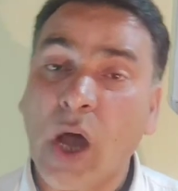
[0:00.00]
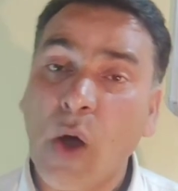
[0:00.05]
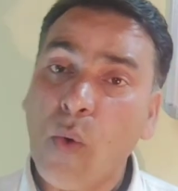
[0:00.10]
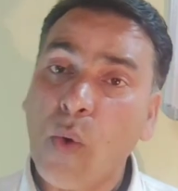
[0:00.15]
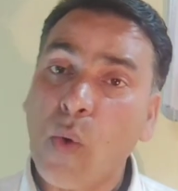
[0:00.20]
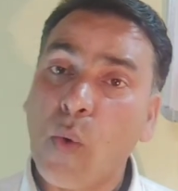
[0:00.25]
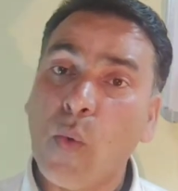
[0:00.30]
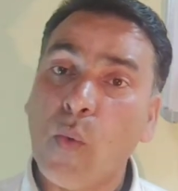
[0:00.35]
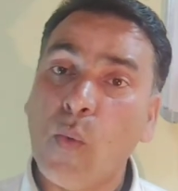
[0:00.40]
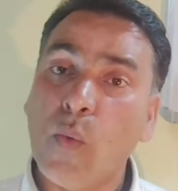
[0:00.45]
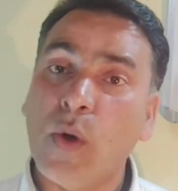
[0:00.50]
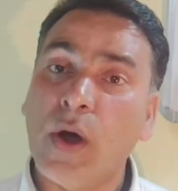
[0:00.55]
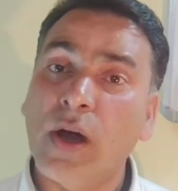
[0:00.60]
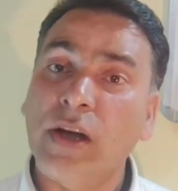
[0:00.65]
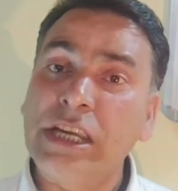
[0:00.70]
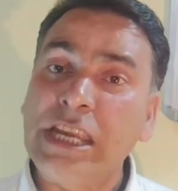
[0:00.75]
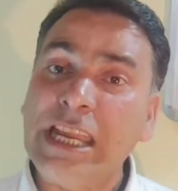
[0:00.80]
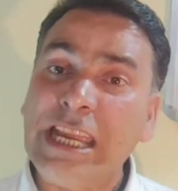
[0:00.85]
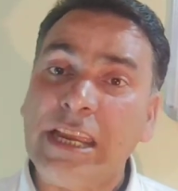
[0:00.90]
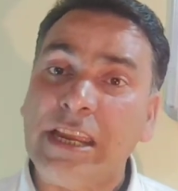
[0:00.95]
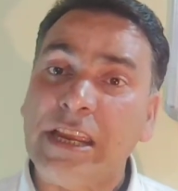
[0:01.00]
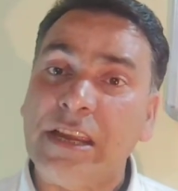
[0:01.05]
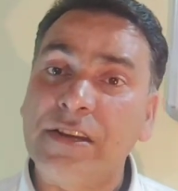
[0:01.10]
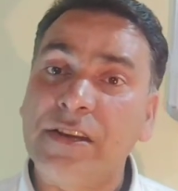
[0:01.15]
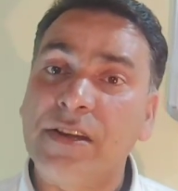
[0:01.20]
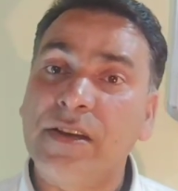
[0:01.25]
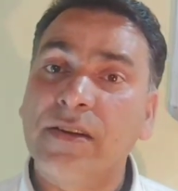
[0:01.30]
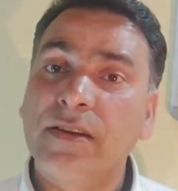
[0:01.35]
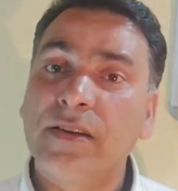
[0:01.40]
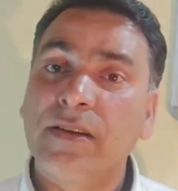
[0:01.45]
Now, word
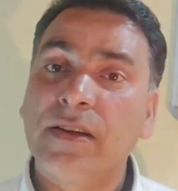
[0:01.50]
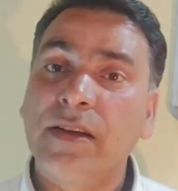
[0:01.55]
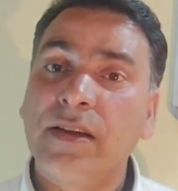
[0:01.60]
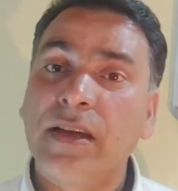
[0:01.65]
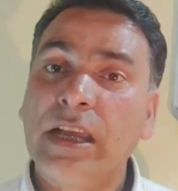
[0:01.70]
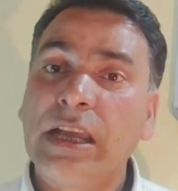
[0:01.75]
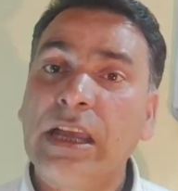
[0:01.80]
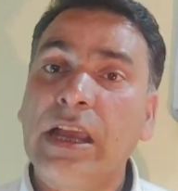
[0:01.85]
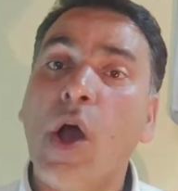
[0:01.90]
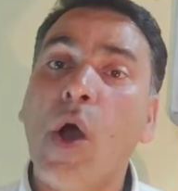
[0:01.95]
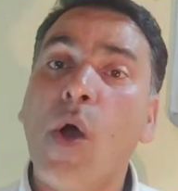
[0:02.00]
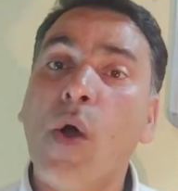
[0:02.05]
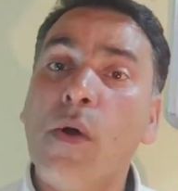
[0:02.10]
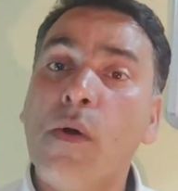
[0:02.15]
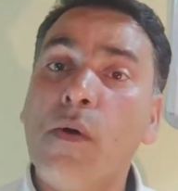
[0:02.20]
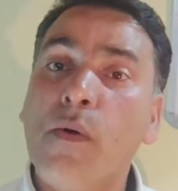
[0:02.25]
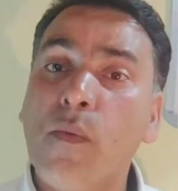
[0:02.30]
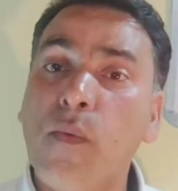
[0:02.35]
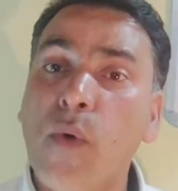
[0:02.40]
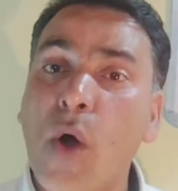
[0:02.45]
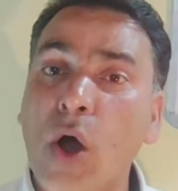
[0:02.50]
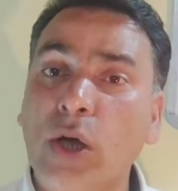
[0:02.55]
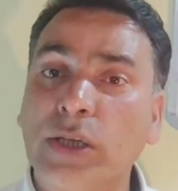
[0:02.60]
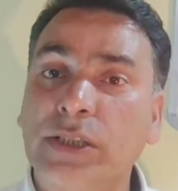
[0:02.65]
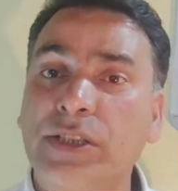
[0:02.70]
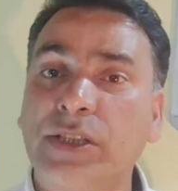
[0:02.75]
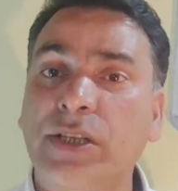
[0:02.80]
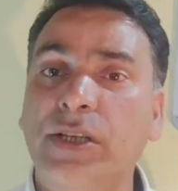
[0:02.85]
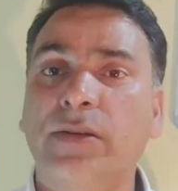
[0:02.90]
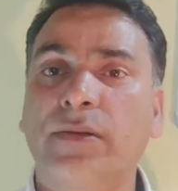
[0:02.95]
need,
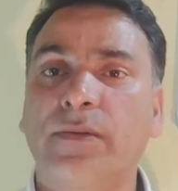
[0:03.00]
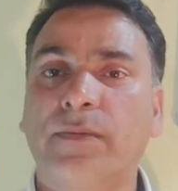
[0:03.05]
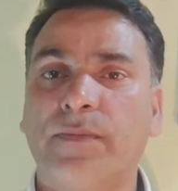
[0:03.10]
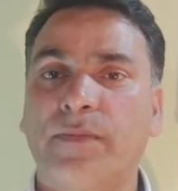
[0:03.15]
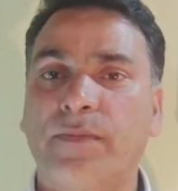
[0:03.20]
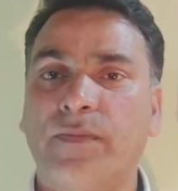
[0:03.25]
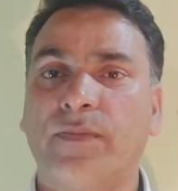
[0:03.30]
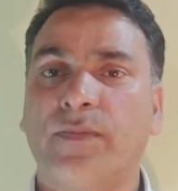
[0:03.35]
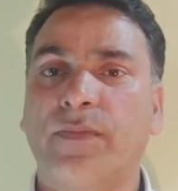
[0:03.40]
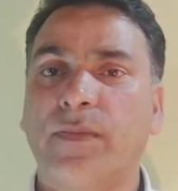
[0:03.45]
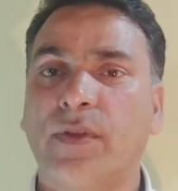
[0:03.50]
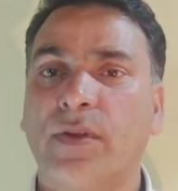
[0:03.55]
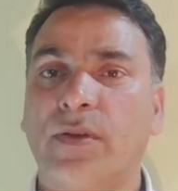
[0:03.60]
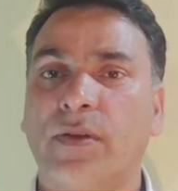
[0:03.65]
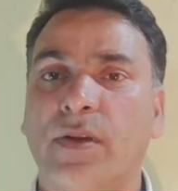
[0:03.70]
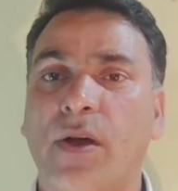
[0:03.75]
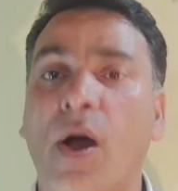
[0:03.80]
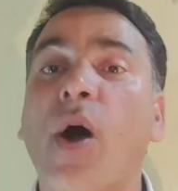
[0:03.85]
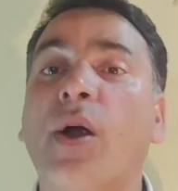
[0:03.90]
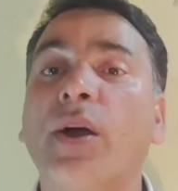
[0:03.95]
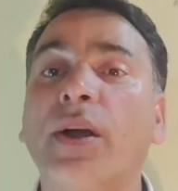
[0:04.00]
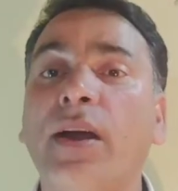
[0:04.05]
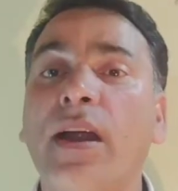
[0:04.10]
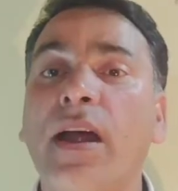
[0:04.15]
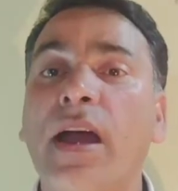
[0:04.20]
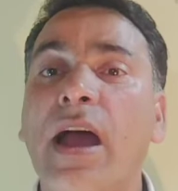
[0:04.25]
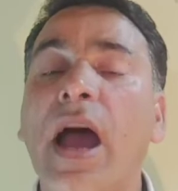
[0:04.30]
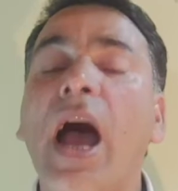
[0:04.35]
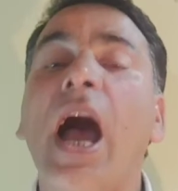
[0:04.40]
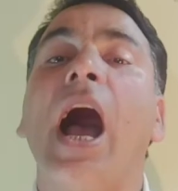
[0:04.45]
want,
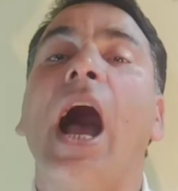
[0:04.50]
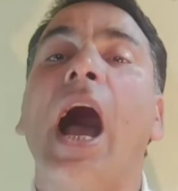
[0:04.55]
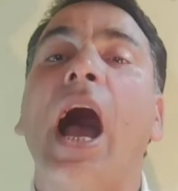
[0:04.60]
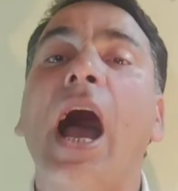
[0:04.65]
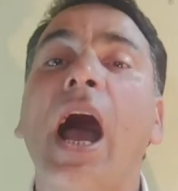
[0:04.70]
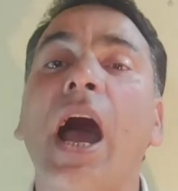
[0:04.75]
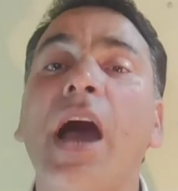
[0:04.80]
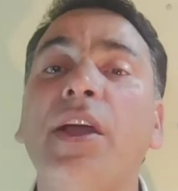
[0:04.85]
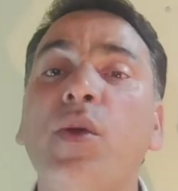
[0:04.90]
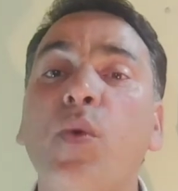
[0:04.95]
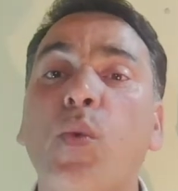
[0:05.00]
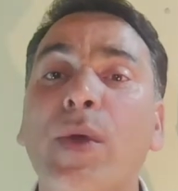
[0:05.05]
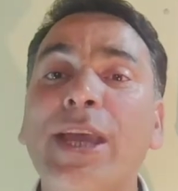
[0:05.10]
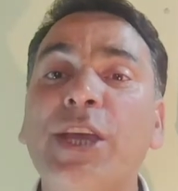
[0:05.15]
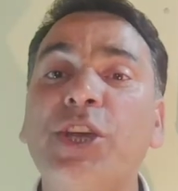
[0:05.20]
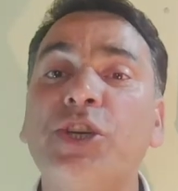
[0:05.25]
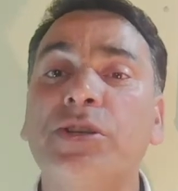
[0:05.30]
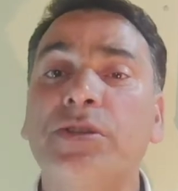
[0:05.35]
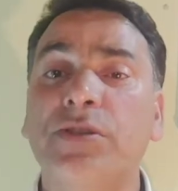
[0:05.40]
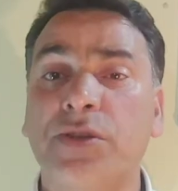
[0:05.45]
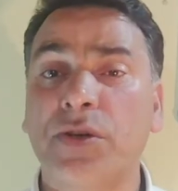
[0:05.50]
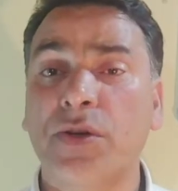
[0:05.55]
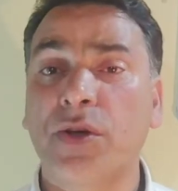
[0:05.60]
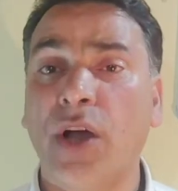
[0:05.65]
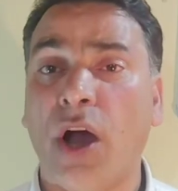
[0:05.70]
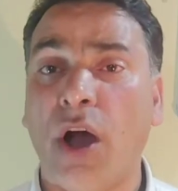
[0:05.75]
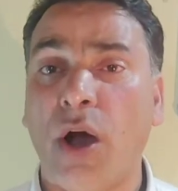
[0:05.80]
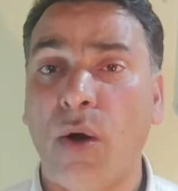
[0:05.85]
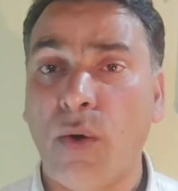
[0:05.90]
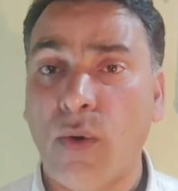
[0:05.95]
or I wish to
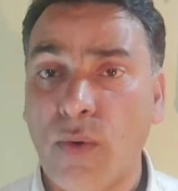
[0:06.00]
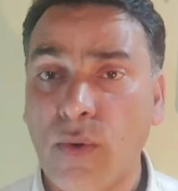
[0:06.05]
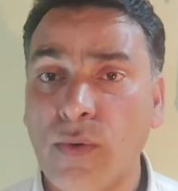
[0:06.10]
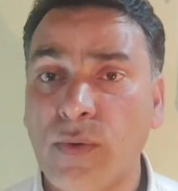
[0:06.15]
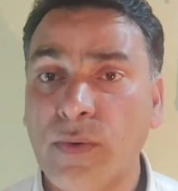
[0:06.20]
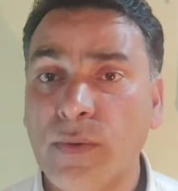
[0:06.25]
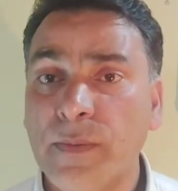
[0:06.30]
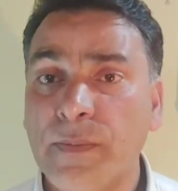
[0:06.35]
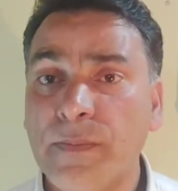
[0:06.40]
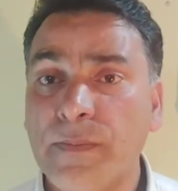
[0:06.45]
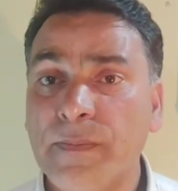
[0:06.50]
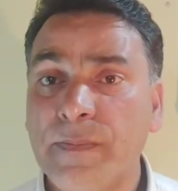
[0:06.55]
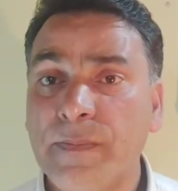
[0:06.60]
go.